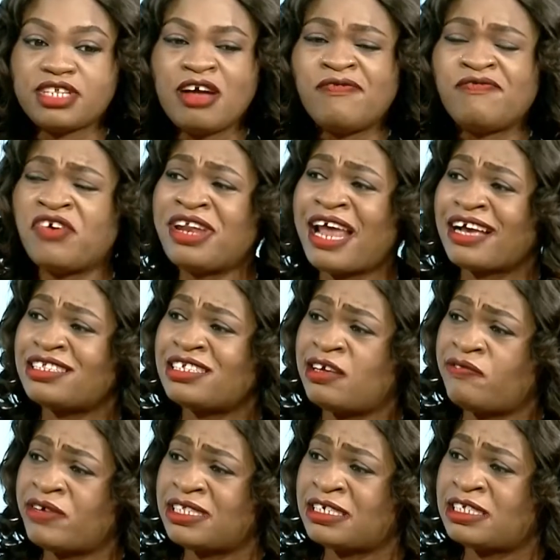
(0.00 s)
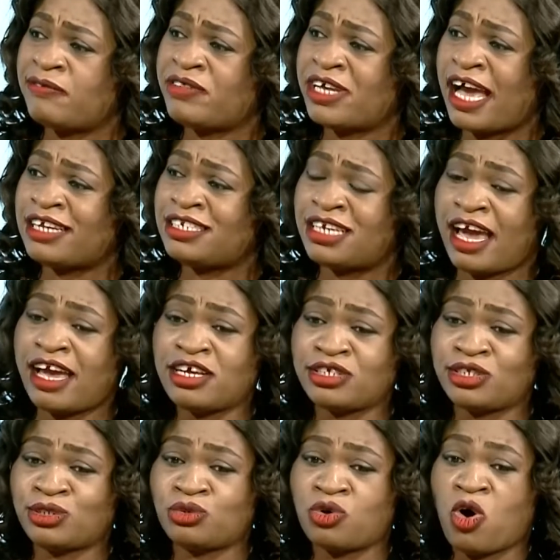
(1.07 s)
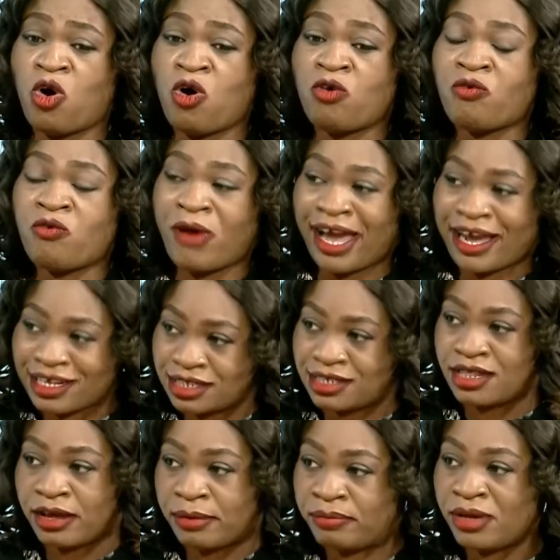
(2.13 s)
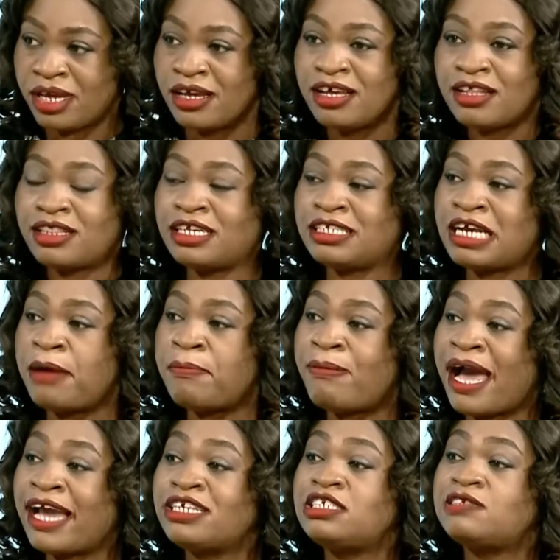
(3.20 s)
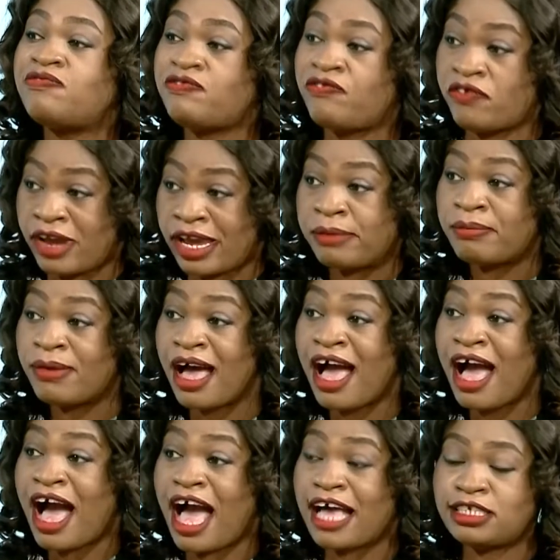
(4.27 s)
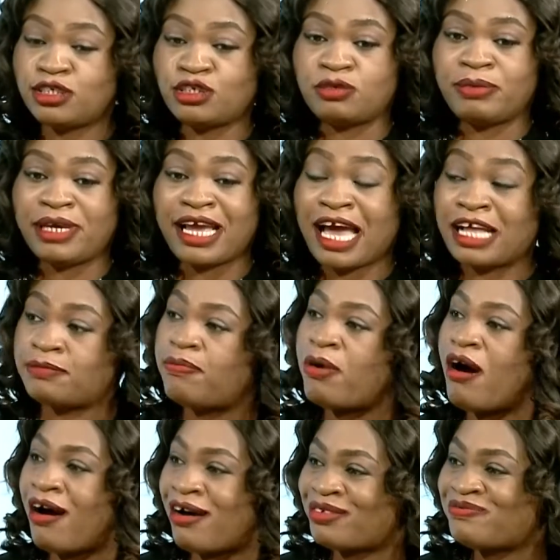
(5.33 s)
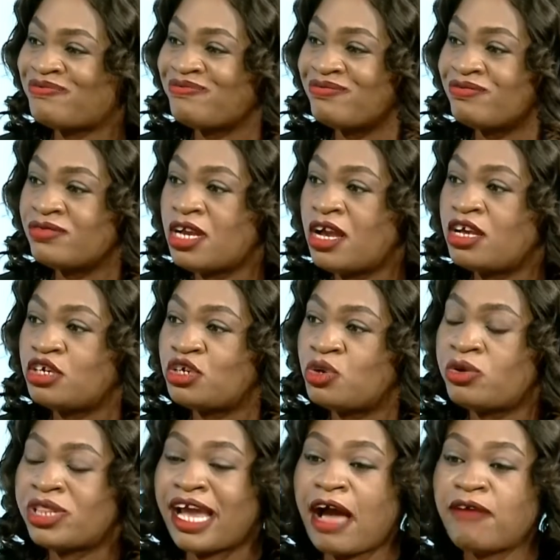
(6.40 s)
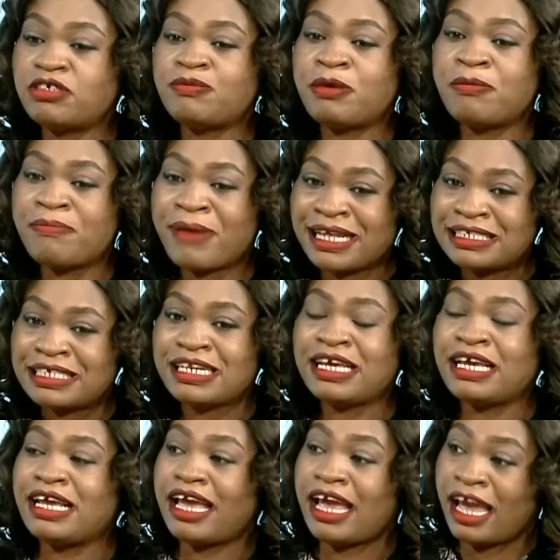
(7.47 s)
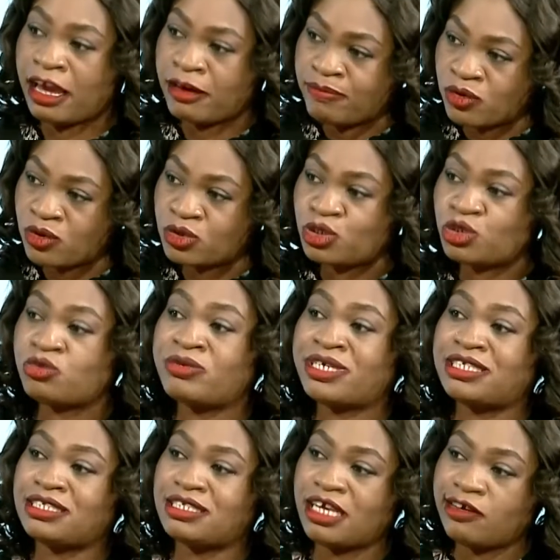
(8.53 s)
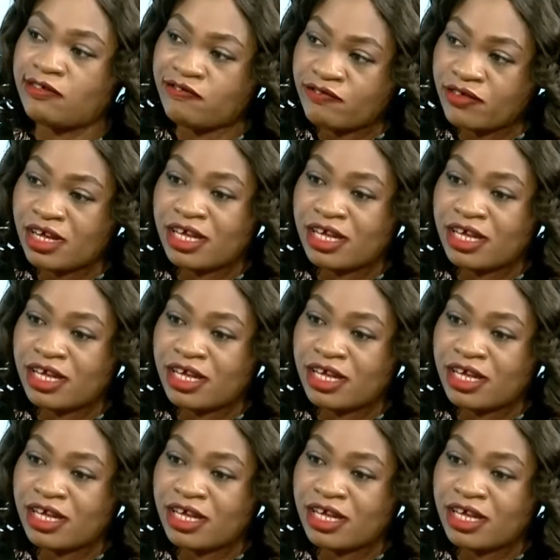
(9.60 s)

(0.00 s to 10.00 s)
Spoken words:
fun activities. If the idea is to correct them, then their mind frame has to be at par. You know, they have to be mentally able to receive